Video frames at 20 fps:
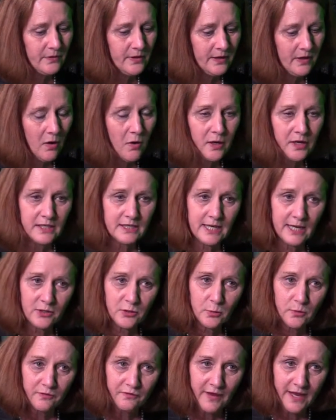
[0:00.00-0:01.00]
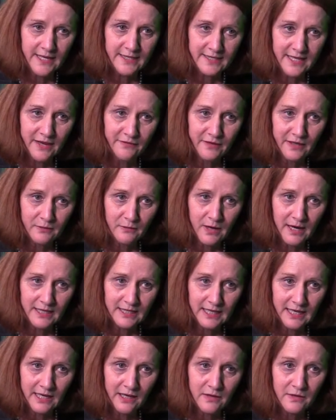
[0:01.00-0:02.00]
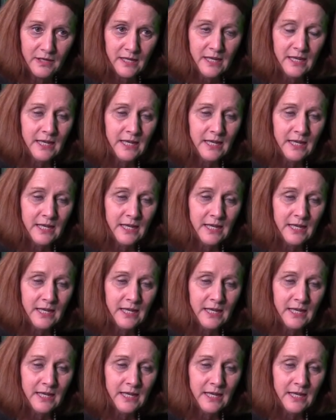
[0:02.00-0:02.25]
the architectural phase of it right now.